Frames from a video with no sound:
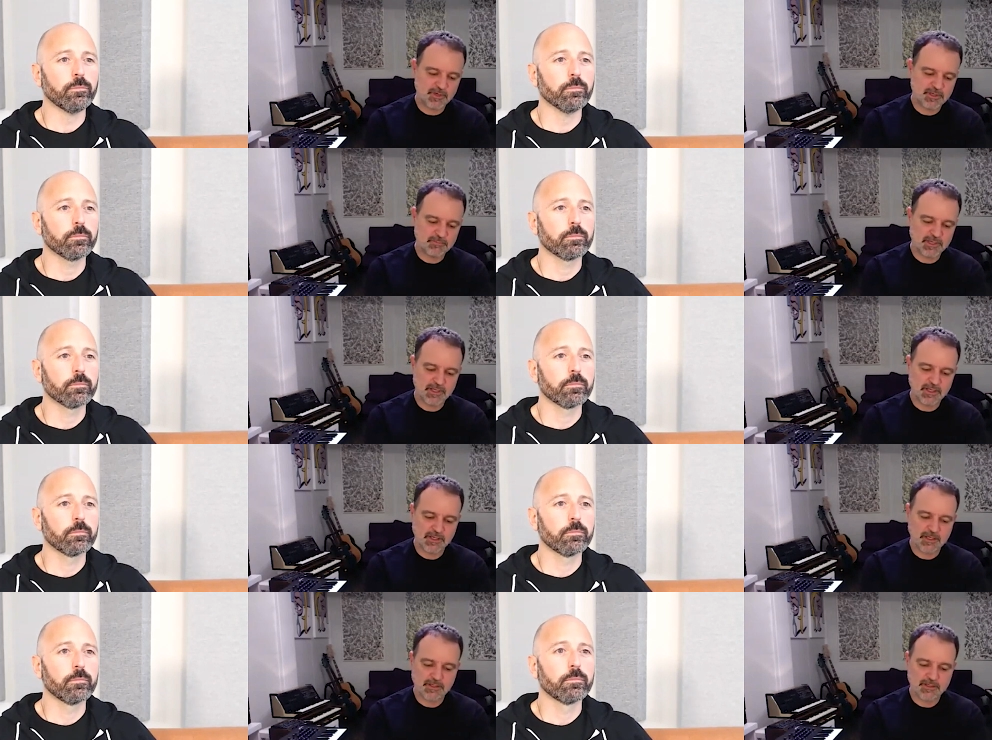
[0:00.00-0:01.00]
Speaker 1: in the
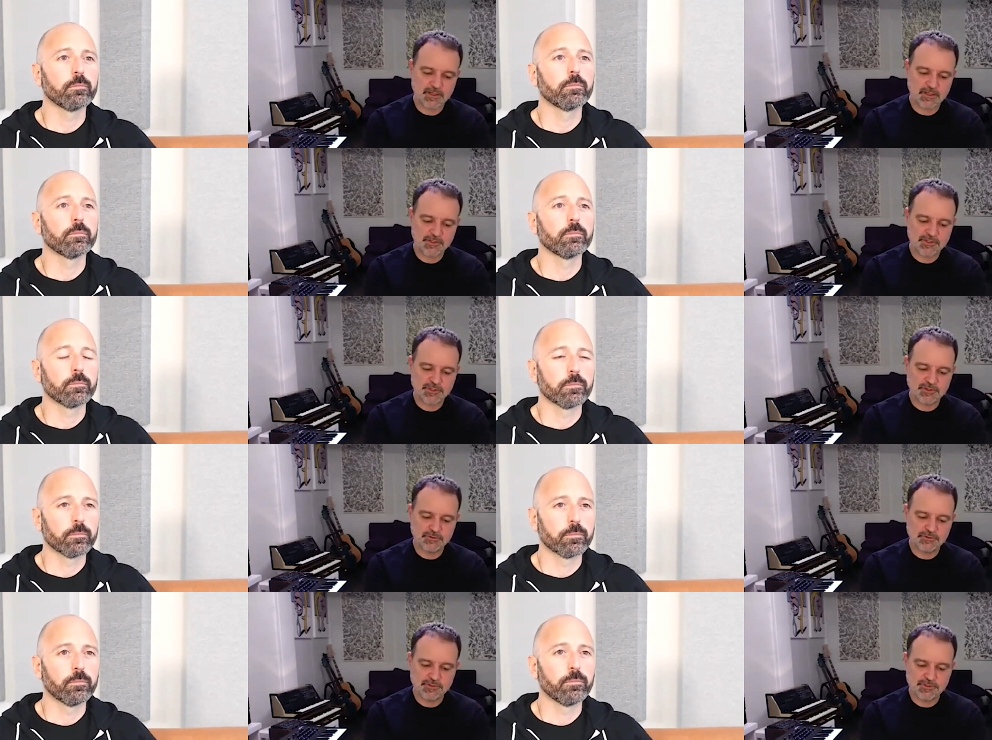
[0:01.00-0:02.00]
beginning. They are tuned
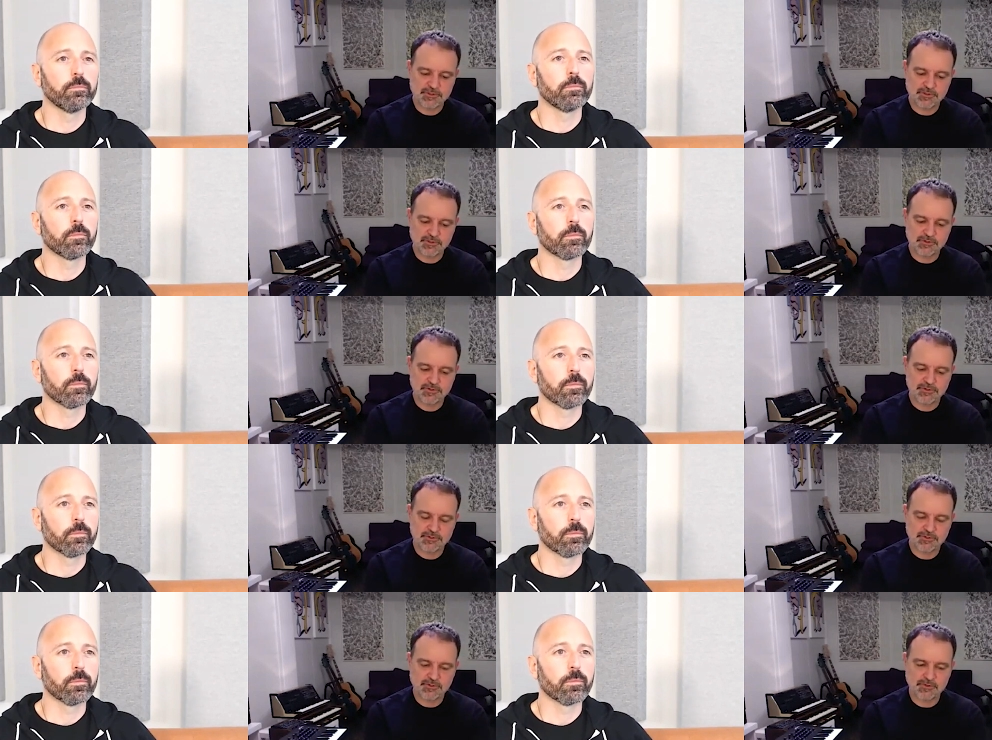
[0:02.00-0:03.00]
to
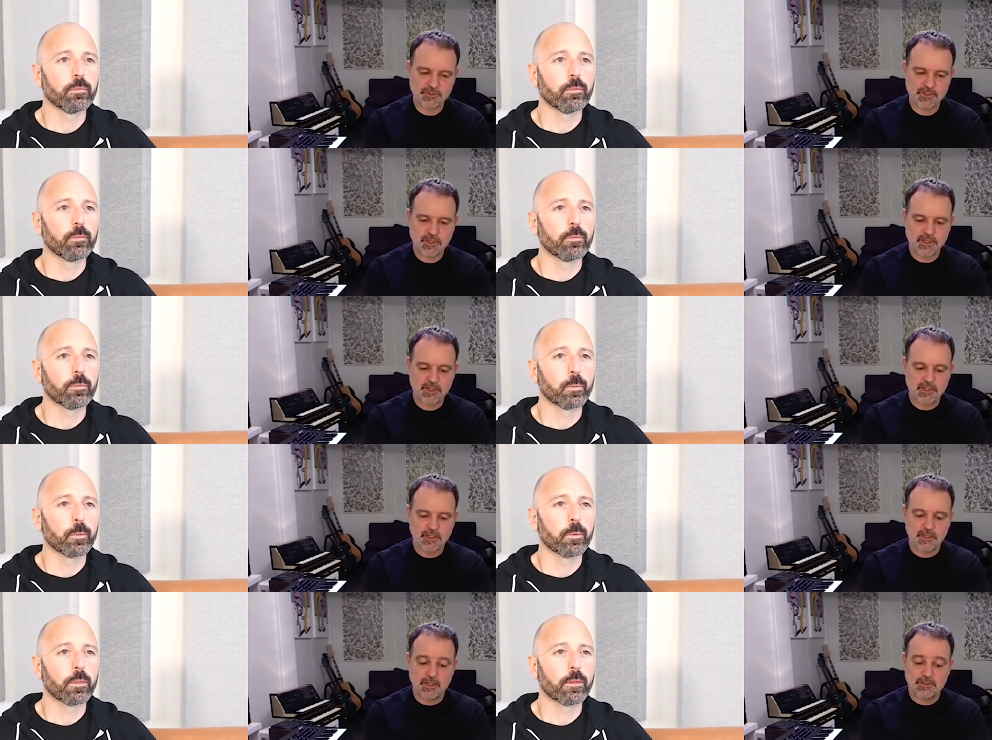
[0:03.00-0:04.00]
to
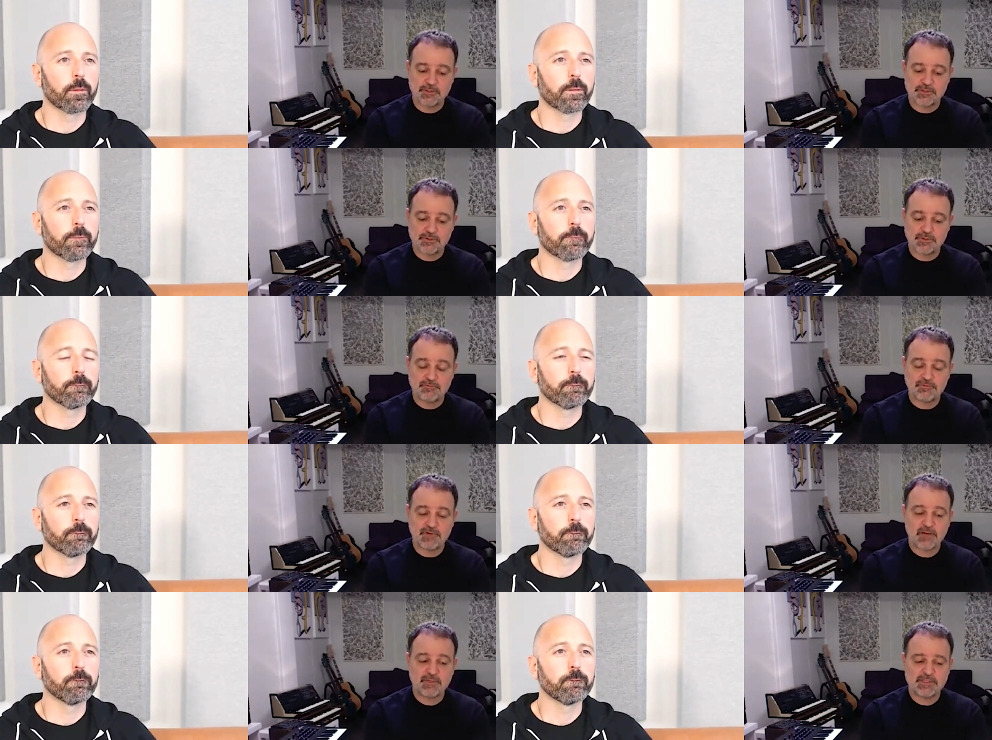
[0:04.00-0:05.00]
to the
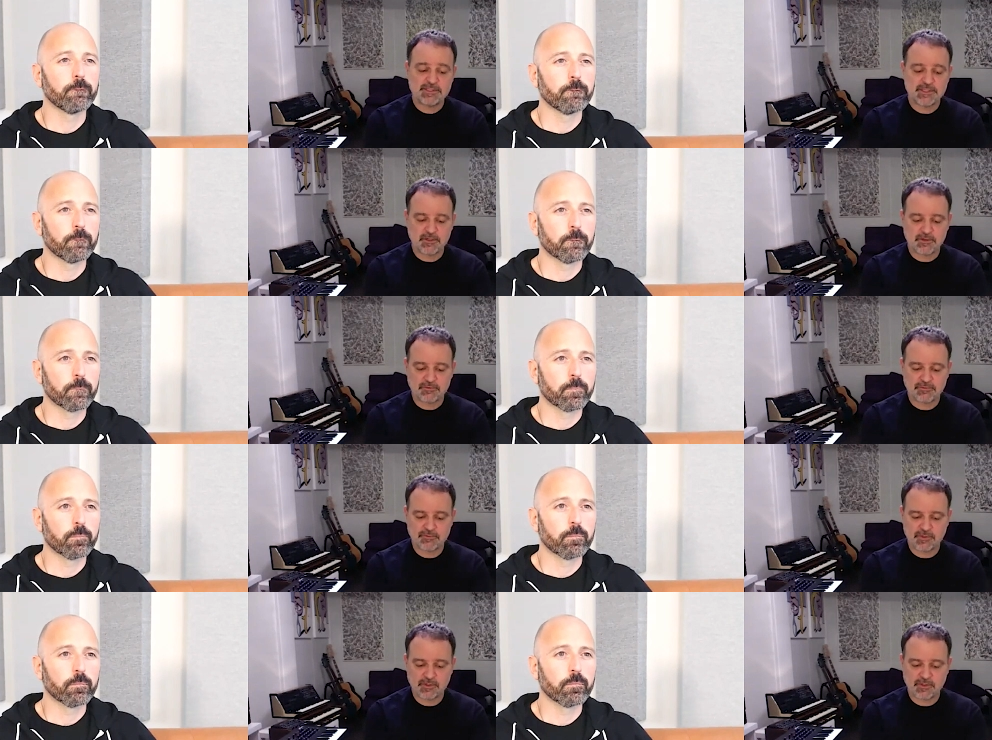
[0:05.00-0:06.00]
frequency of
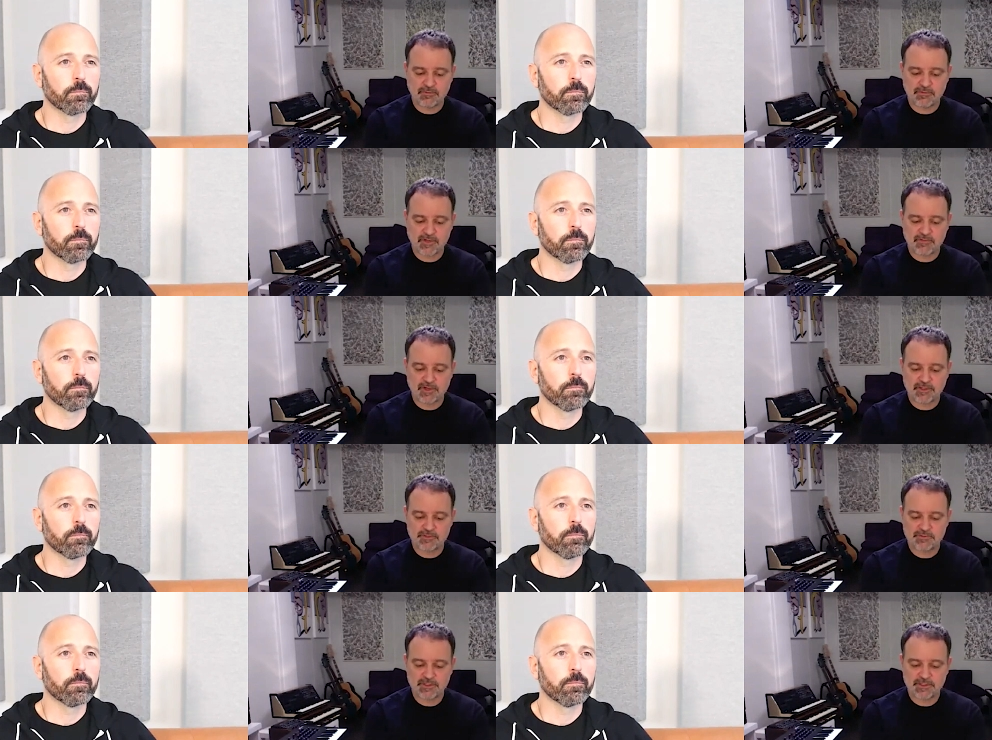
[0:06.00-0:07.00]
uh,
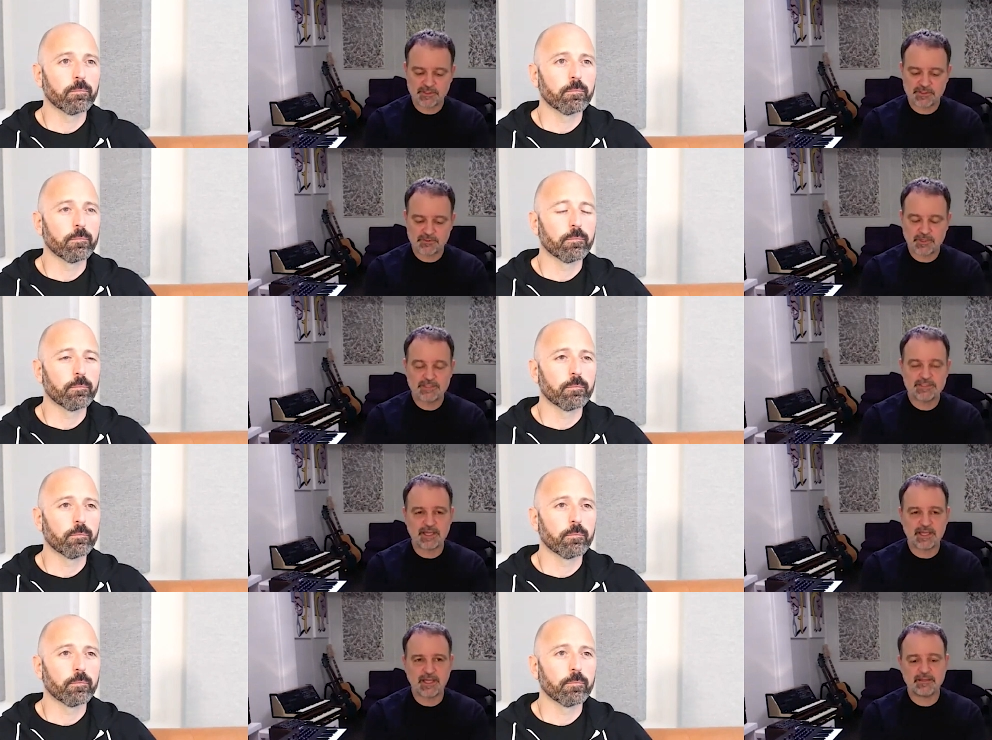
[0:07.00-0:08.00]

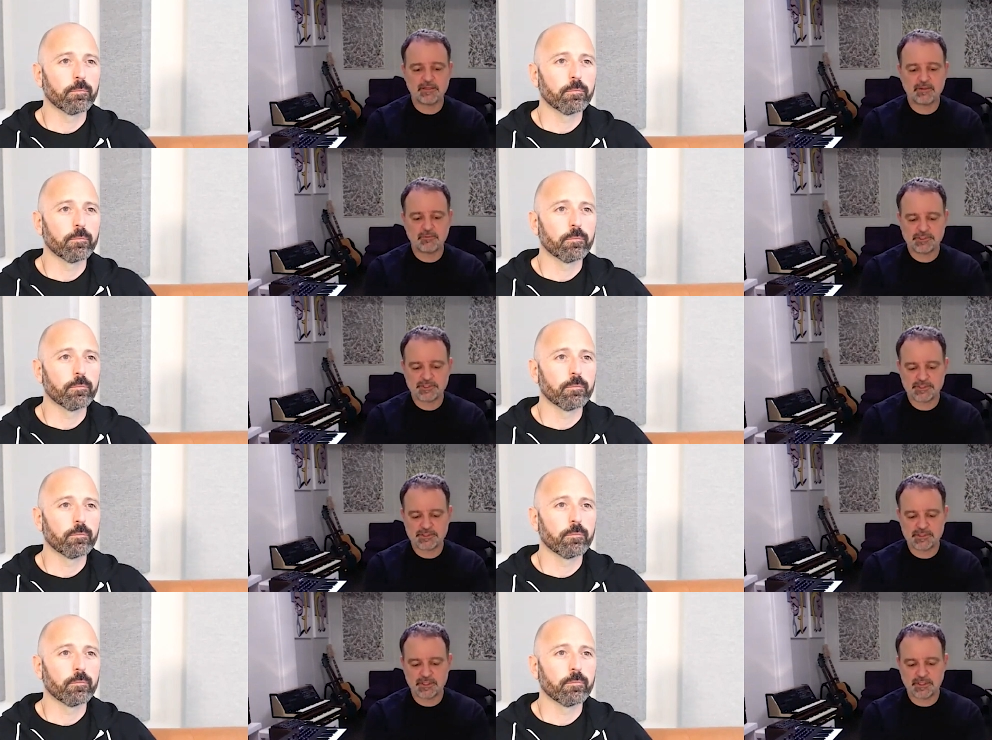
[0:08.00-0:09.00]
528, which is
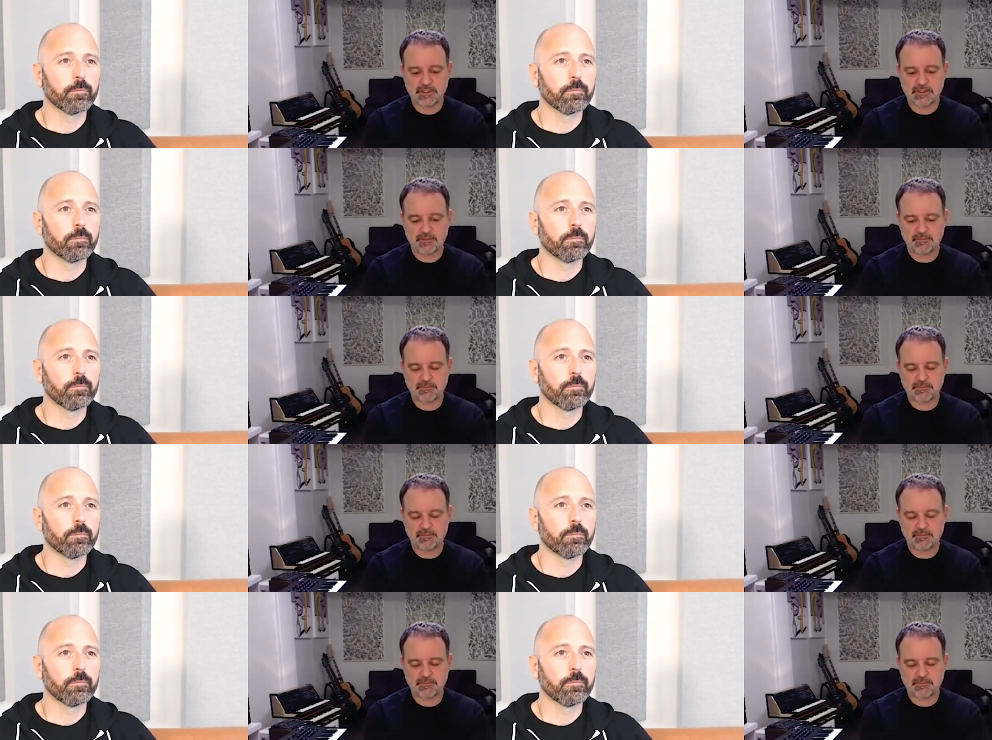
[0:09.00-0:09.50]
the